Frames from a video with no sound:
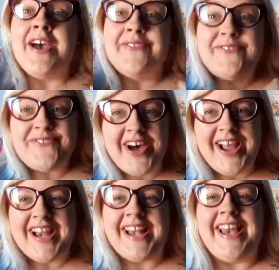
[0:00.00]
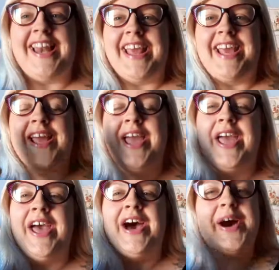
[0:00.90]
Finally,
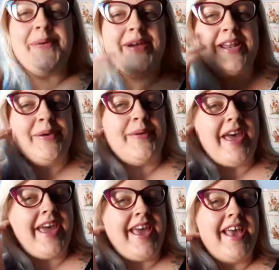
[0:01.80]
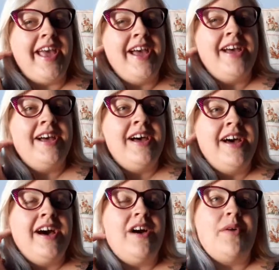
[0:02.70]
I went away.
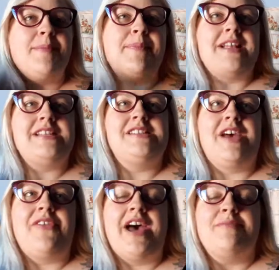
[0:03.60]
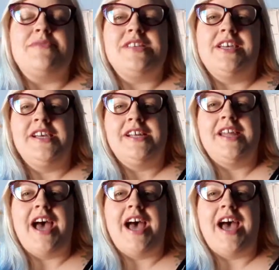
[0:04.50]
I went back to Southampton.